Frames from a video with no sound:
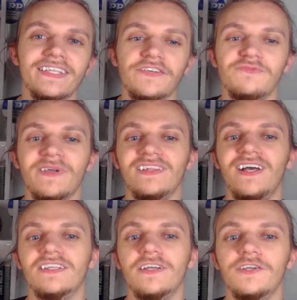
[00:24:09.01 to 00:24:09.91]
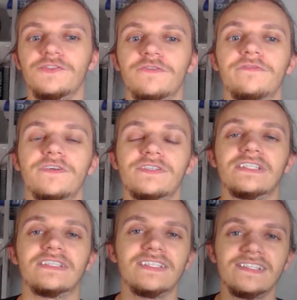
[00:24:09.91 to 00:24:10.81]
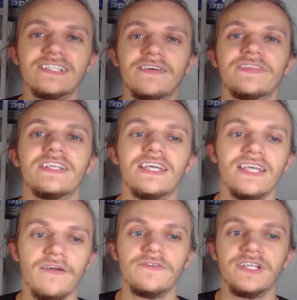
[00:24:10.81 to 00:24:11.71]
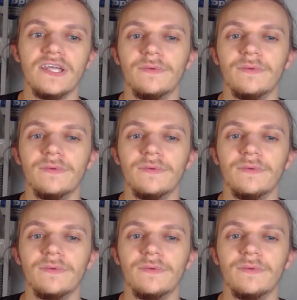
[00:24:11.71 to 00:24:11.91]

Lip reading: Thanks for making Lockdown Gators your first listen of the day every day.